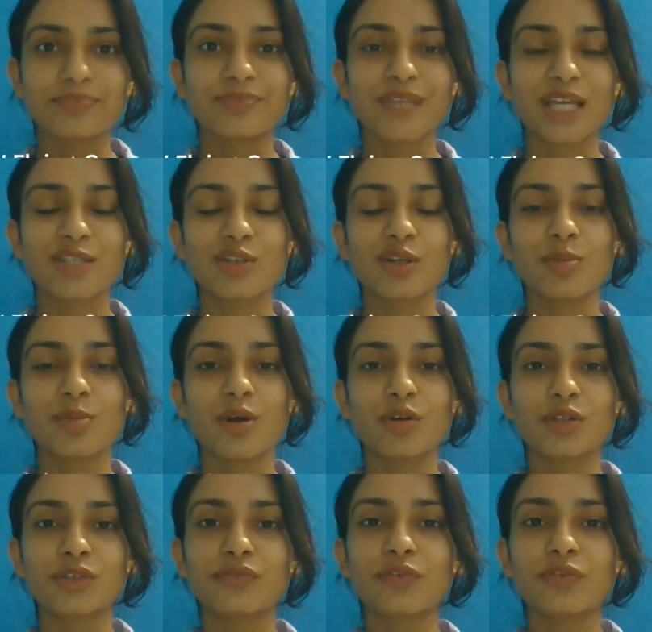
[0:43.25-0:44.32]
That's all about
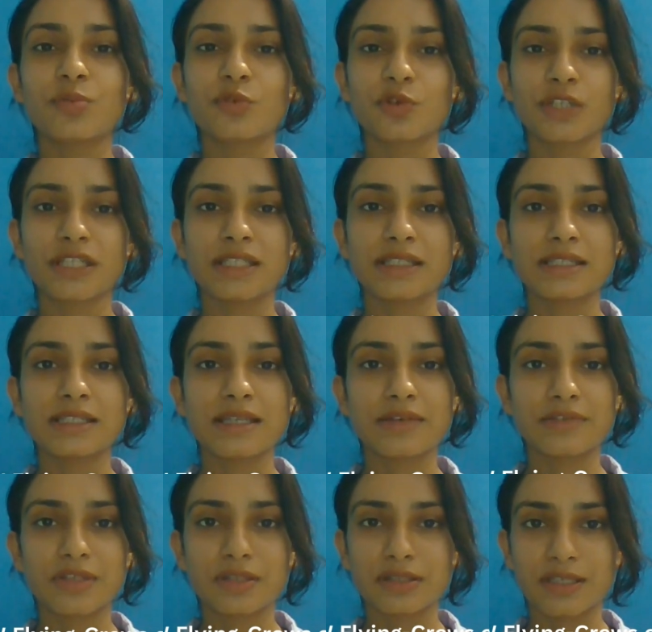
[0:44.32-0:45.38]
it. For more details, I would
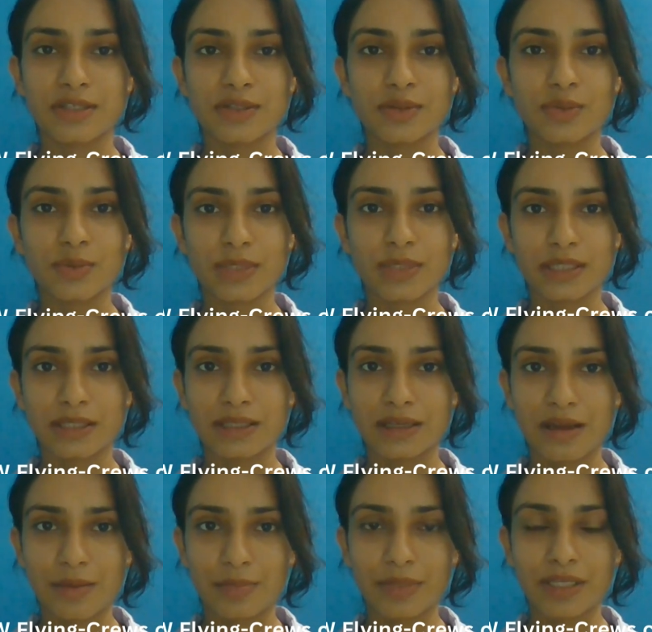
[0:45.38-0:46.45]
suggest you to visit the
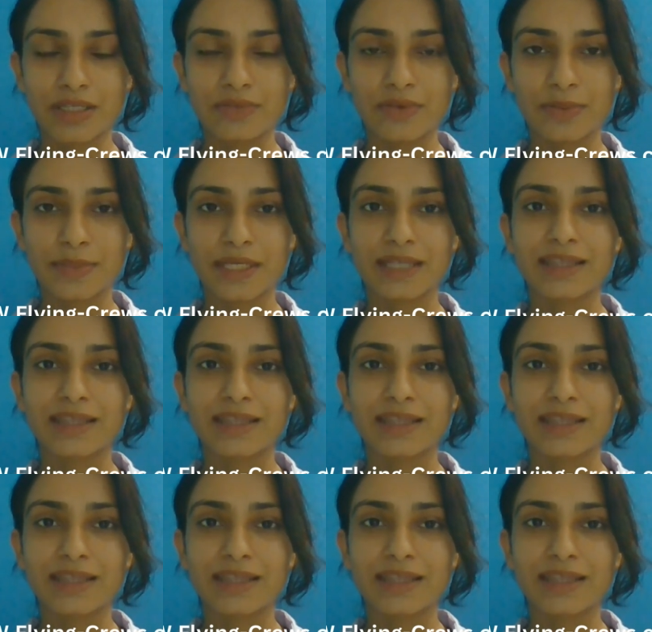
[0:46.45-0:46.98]
company's website.